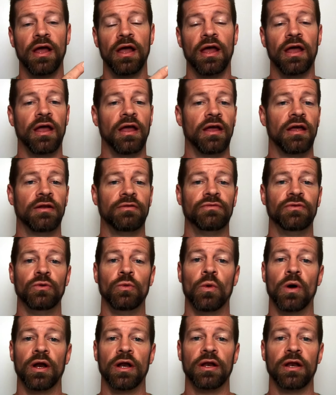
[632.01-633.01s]
And if you
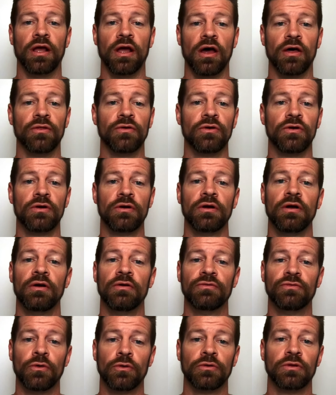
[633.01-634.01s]
want any other
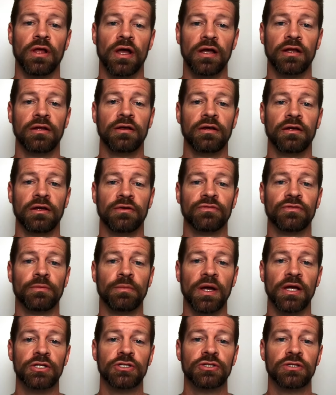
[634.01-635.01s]
Ford Lightning
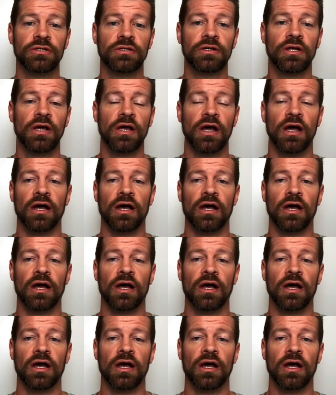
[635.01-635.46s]
information,